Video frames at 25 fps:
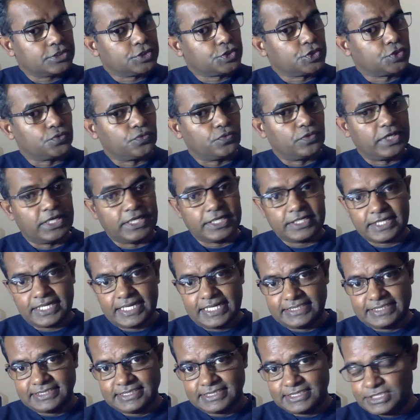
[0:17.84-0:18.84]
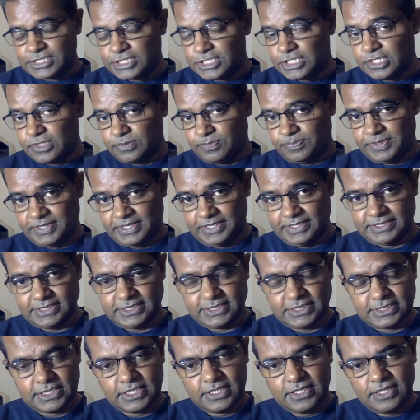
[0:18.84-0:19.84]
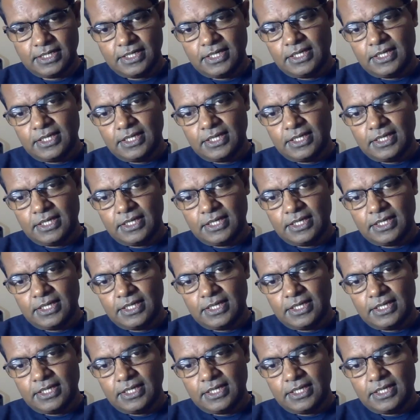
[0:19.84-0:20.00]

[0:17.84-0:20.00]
to work as GPs,